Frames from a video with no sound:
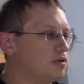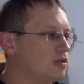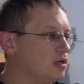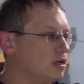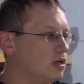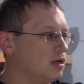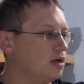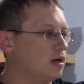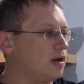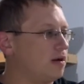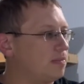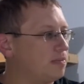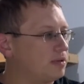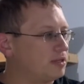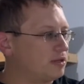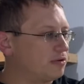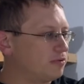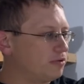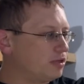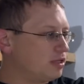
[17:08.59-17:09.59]
But
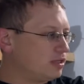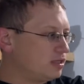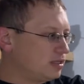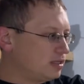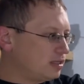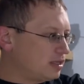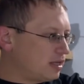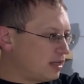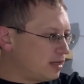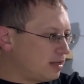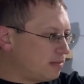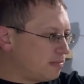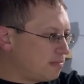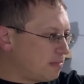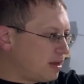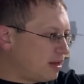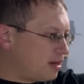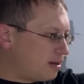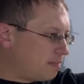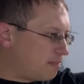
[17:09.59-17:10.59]
they made a
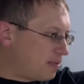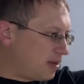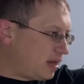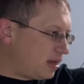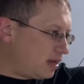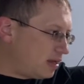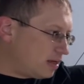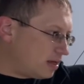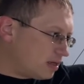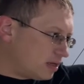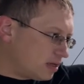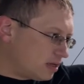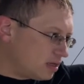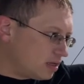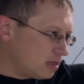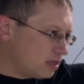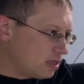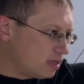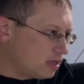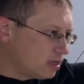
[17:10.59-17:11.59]
pin
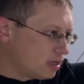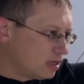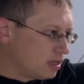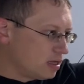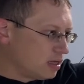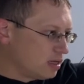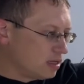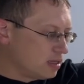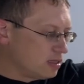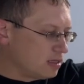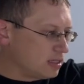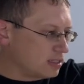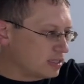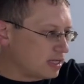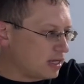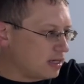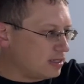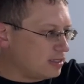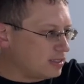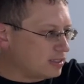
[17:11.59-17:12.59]
that's kind of
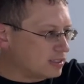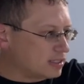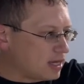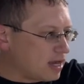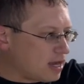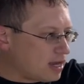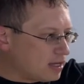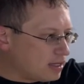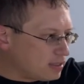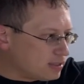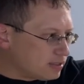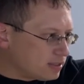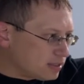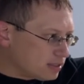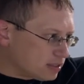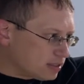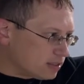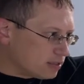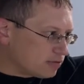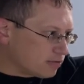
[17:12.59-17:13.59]
disguised
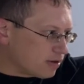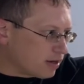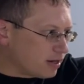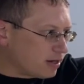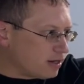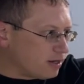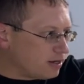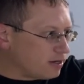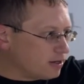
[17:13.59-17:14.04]
right here